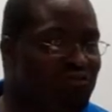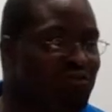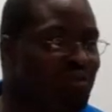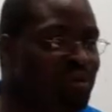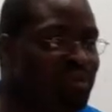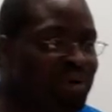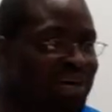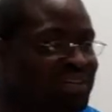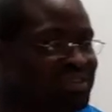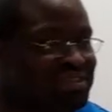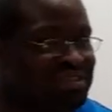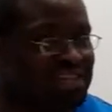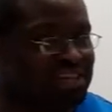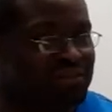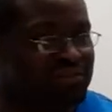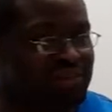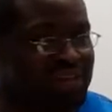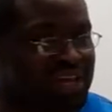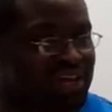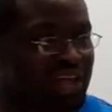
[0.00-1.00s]
for
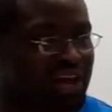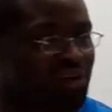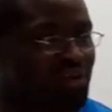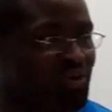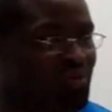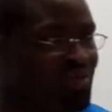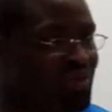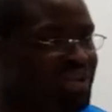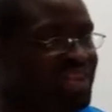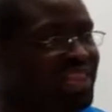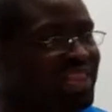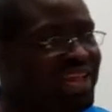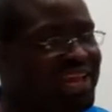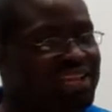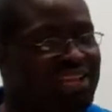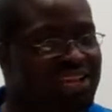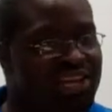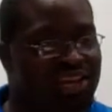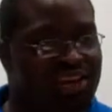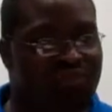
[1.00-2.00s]
myself that I would really
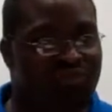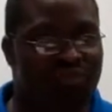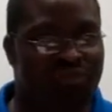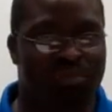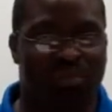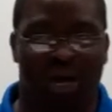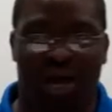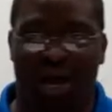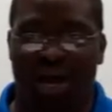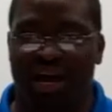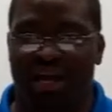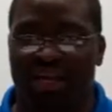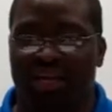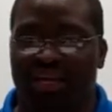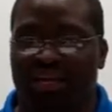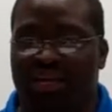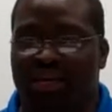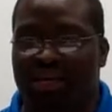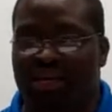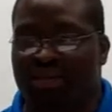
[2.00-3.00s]
like to hear from God.
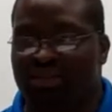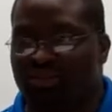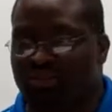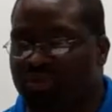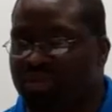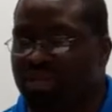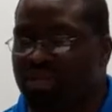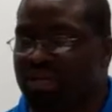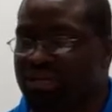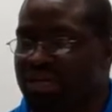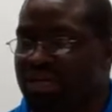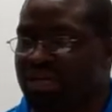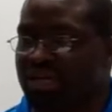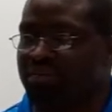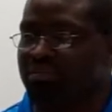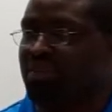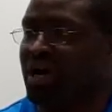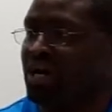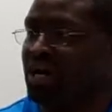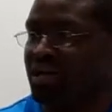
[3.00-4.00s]
"Is well
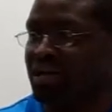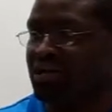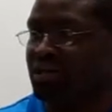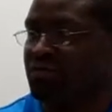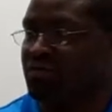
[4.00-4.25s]
done, my good